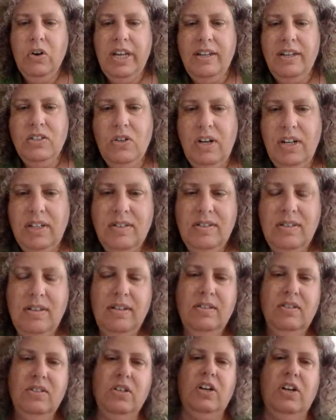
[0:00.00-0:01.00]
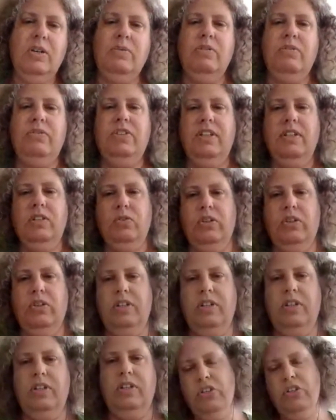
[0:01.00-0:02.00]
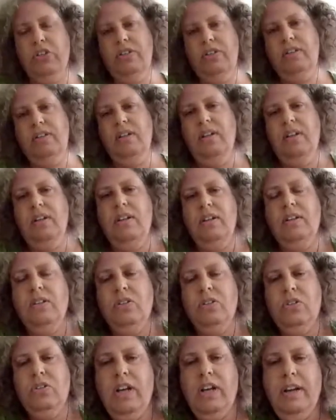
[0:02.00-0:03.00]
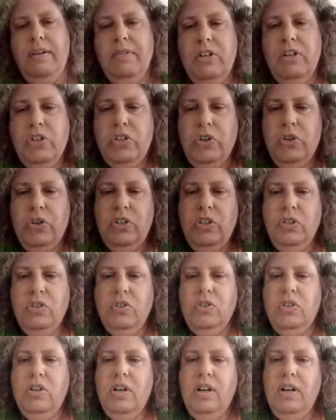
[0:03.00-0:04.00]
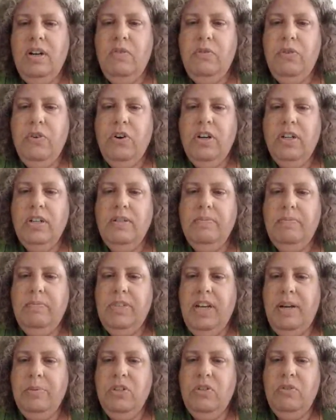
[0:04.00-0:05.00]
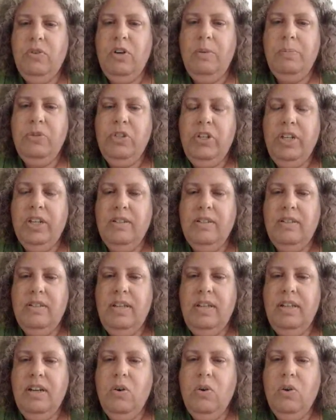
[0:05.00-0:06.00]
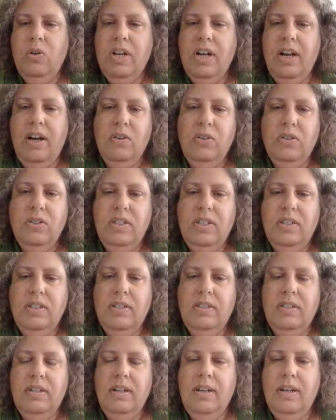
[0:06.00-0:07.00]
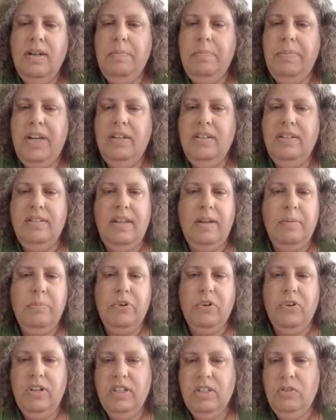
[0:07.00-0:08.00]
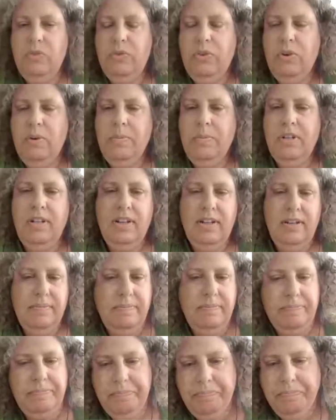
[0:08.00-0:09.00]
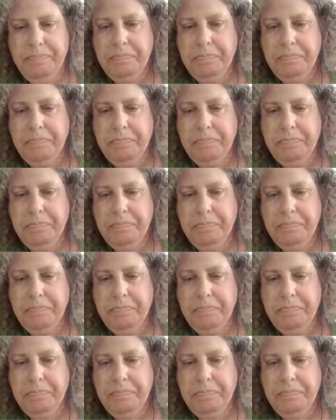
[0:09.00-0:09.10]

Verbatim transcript: Okay, so let's start with the introduction. So I will show you uh, four types of objects that are all counted uh, by the same product formula,